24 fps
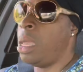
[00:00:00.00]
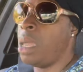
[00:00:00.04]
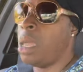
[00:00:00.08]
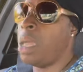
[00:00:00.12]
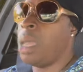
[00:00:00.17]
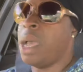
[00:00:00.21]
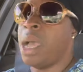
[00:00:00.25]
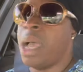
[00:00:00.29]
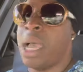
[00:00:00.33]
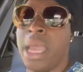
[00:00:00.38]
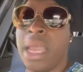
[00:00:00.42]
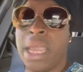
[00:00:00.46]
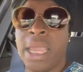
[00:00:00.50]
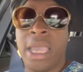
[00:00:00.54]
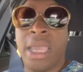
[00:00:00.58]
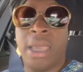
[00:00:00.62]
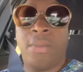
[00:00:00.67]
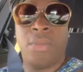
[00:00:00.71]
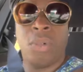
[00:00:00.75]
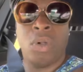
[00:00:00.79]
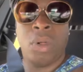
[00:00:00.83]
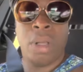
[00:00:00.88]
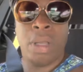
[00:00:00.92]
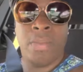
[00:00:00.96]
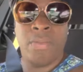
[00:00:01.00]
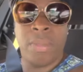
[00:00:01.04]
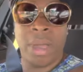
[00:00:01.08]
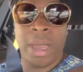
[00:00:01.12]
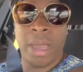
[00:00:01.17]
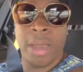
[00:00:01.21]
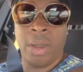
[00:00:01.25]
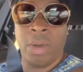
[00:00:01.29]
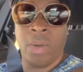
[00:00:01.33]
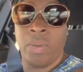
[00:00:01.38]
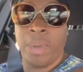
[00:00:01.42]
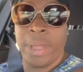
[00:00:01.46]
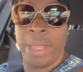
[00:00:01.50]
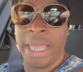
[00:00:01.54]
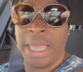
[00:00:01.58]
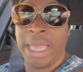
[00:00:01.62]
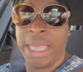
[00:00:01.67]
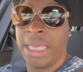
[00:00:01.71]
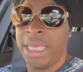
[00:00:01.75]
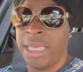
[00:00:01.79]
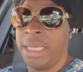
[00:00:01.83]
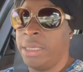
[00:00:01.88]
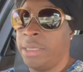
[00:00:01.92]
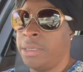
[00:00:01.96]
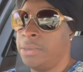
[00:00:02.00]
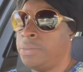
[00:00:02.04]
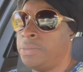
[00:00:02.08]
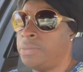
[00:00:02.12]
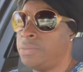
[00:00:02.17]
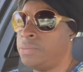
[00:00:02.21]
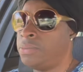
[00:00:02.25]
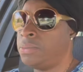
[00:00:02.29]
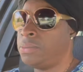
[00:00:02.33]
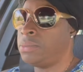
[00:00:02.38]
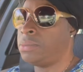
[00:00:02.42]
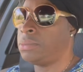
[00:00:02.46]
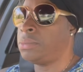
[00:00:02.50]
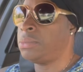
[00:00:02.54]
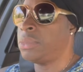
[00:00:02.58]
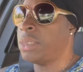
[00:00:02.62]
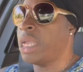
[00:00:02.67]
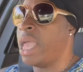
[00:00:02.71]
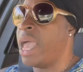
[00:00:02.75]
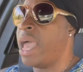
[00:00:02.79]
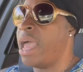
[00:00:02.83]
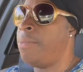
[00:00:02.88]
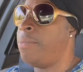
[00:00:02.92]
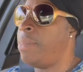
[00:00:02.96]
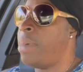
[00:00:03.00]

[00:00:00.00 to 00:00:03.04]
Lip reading: I am on my way. I'm